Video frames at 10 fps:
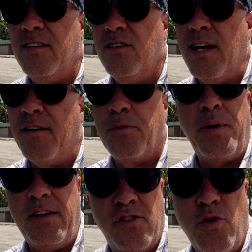you have to
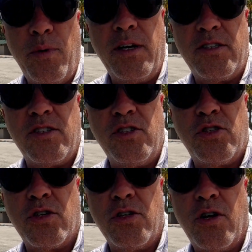pay so much to
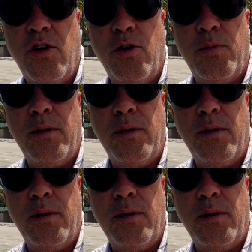insure your home, and